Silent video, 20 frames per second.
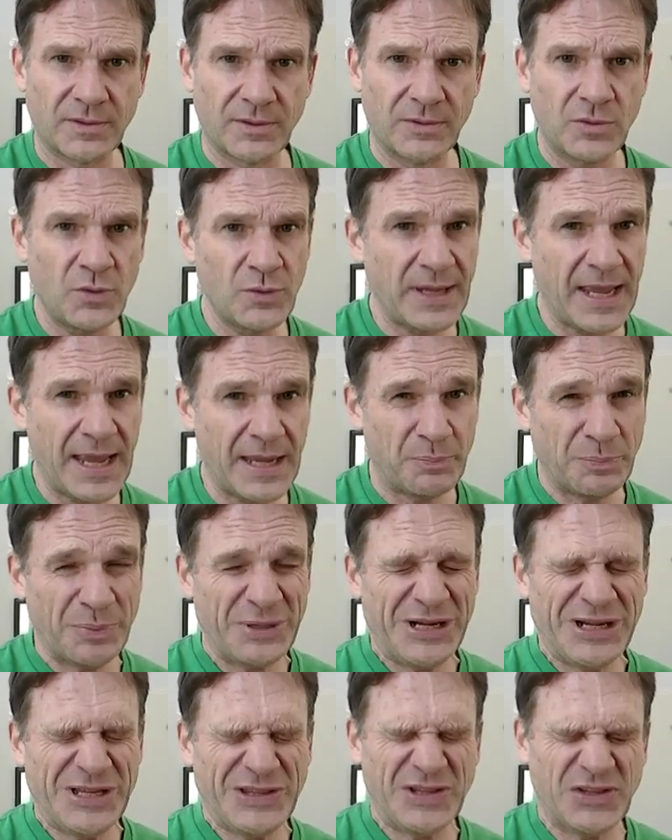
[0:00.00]
You can't
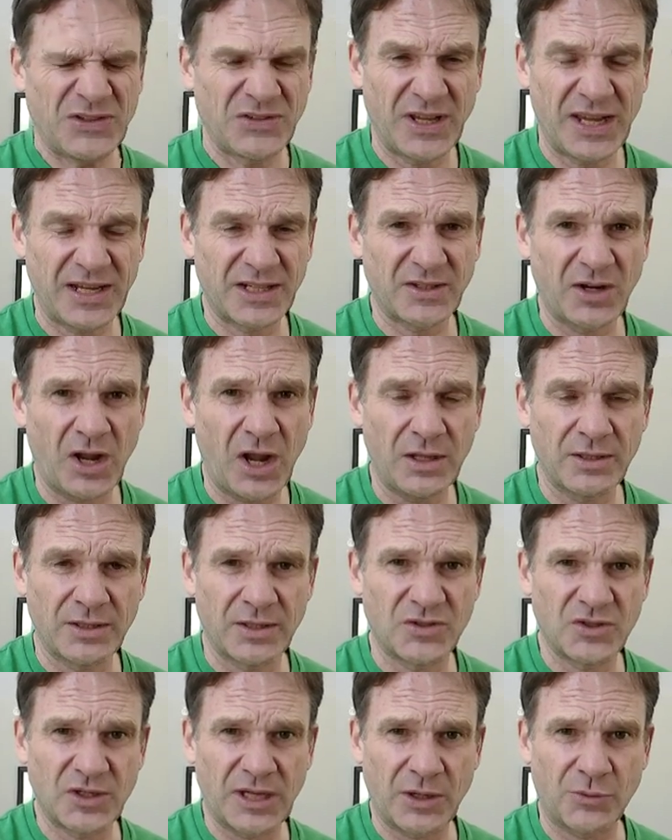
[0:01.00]
buy this
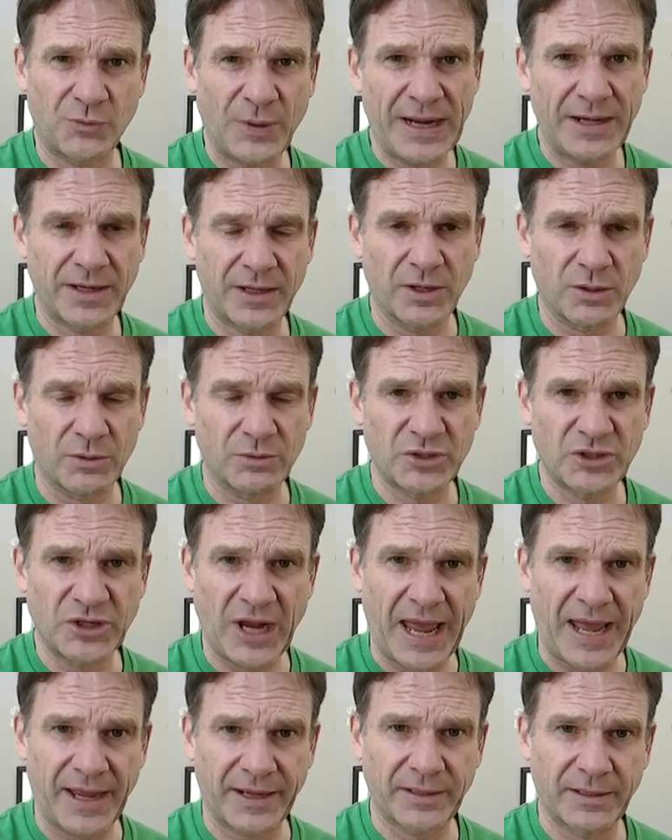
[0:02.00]
technology at Radio
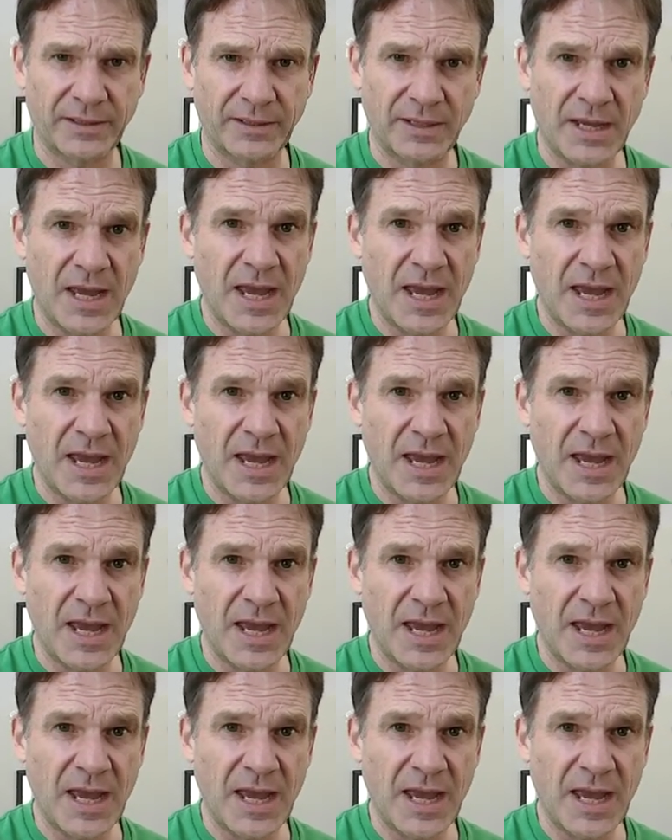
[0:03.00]
Shack.